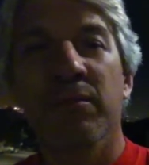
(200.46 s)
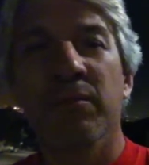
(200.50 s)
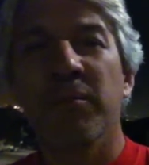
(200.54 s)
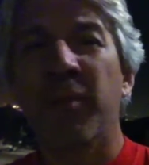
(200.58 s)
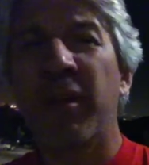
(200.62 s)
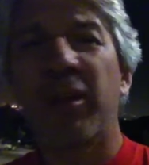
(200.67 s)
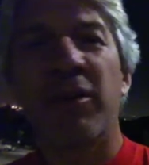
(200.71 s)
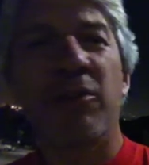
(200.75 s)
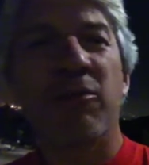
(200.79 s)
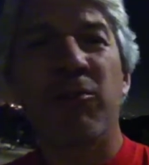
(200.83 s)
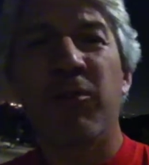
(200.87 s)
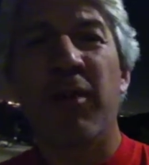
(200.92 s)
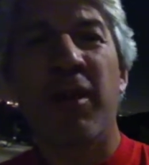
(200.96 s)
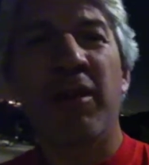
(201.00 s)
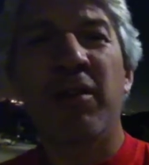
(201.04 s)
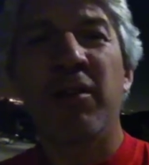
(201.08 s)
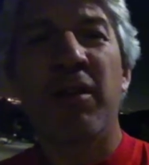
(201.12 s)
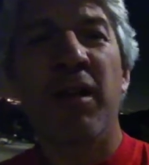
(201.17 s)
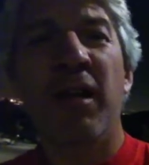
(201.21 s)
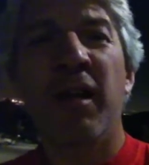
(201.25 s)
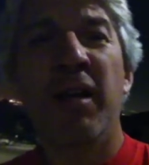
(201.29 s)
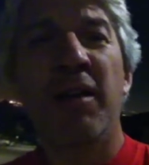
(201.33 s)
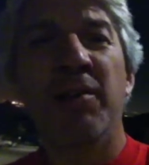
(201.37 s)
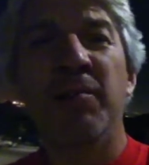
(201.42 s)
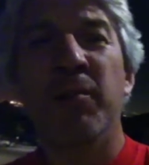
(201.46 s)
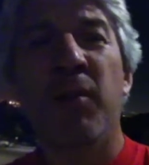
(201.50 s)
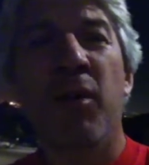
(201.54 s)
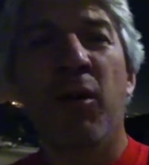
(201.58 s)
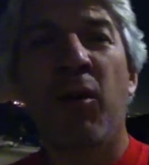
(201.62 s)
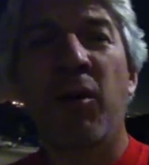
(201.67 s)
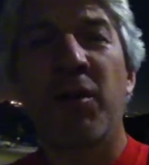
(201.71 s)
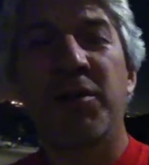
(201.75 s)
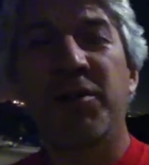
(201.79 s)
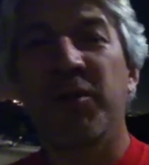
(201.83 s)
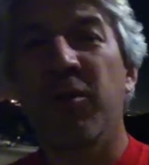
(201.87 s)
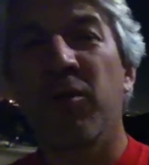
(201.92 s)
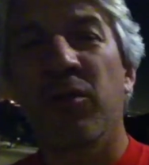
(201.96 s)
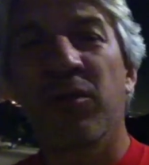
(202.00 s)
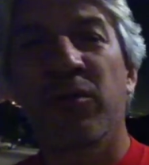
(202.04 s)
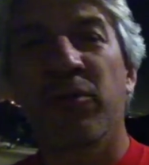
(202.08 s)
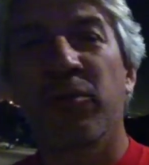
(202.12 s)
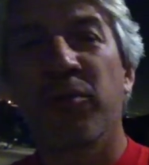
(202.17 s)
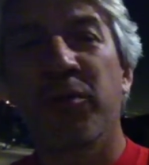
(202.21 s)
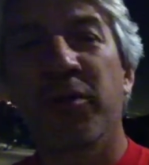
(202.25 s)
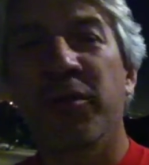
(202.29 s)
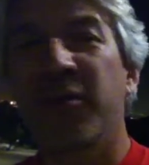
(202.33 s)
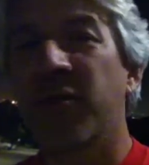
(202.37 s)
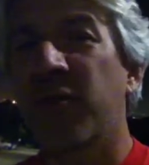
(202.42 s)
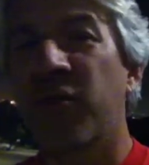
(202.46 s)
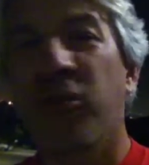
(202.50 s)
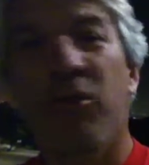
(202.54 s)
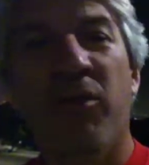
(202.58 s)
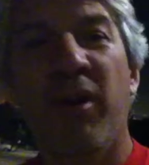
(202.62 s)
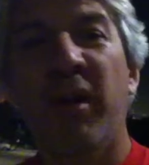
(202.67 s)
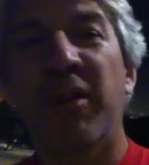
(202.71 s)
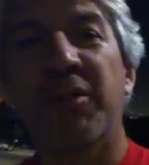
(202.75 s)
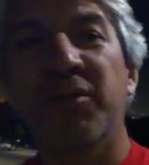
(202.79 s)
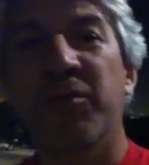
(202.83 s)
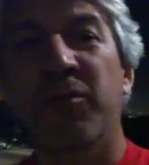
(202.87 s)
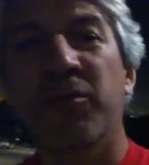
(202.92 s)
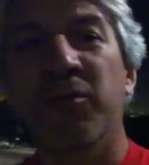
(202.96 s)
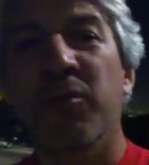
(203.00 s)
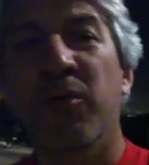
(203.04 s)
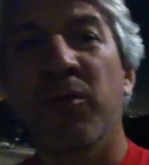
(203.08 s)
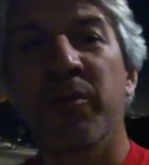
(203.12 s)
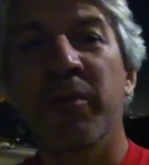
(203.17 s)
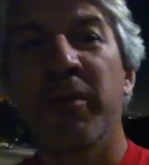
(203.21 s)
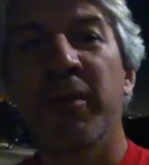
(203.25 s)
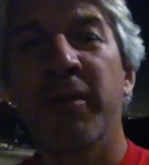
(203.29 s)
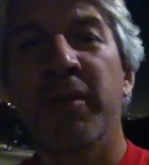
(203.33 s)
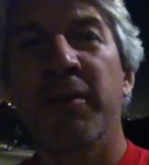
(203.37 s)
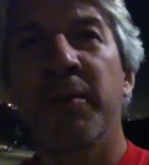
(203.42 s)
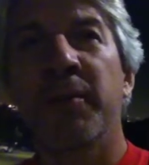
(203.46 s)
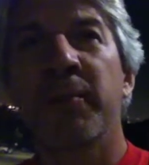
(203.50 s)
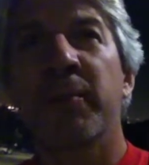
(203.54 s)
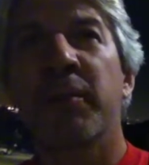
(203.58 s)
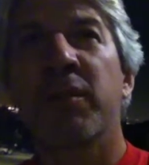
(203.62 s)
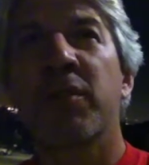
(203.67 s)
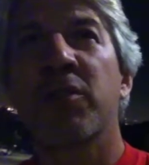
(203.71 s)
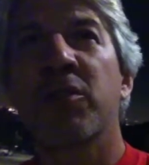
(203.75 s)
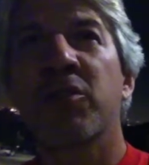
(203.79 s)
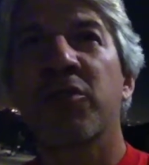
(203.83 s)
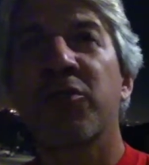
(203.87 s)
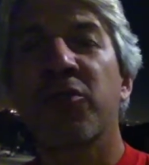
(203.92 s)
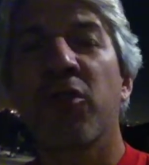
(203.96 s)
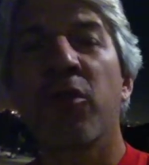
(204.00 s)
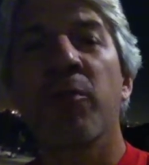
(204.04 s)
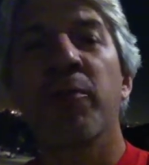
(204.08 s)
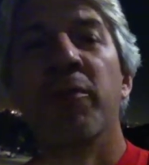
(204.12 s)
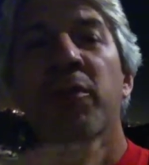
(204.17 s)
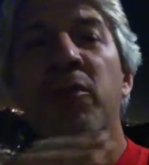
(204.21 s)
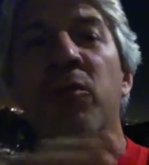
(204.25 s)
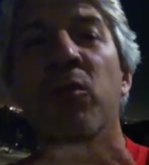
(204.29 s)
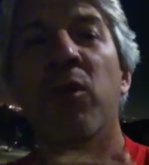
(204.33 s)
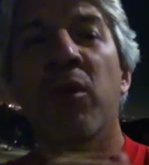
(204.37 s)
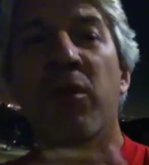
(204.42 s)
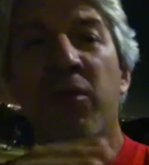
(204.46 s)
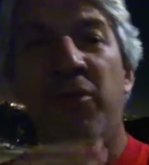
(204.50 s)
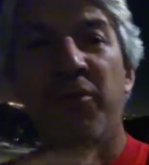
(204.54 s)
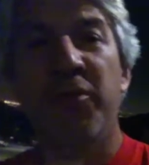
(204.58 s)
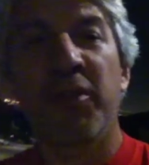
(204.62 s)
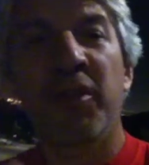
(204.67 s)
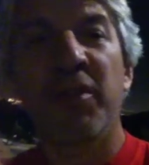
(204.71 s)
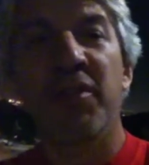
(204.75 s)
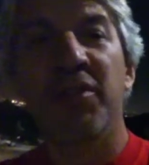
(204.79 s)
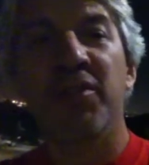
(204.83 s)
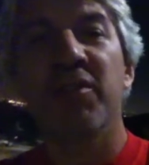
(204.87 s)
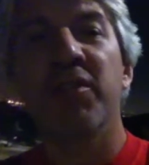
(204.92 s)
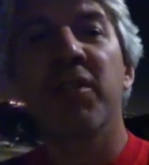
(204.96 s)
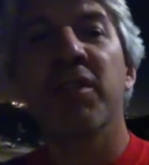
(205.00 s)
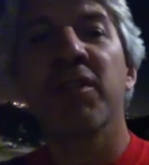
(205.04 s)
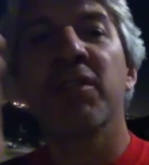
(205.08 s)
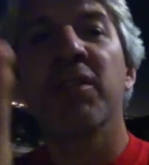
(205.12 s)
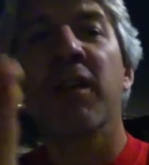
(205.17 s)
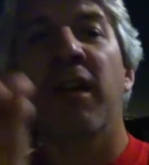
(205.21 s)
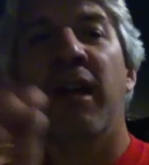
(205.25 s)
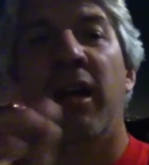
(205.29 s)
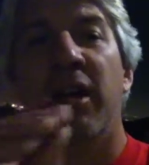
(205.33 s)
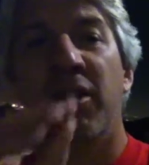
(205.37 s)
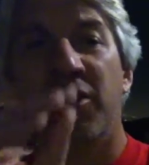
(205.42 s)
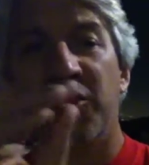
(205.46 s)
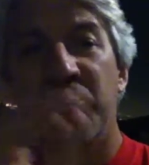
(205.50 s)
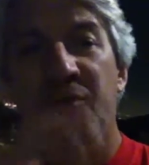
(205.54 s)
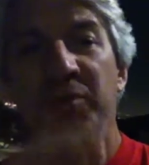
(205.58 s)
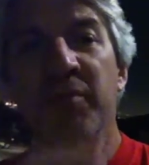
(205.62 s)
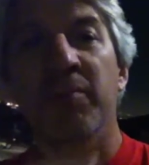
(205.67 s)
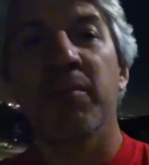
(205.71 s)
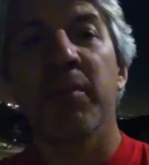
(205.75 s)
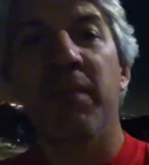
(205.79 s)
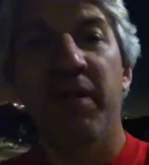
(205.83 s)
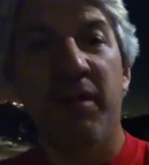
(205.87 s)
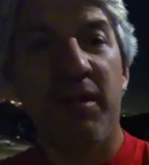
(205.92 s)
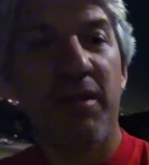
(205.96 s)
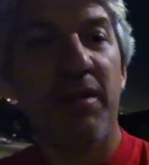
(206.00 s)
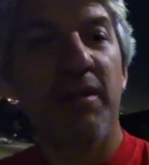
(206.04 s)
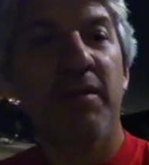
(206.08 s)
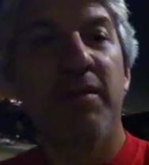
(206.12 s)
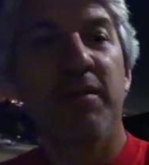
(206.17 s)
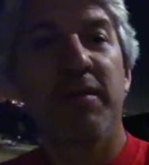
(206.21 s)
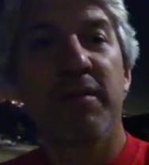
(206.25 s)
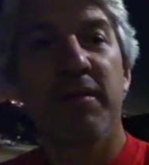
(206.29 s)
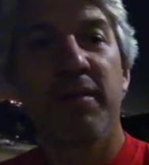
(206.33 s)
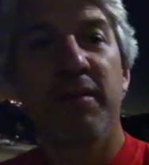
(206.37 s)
make red line marks all over it, correct it for me, show me where things need to actually be,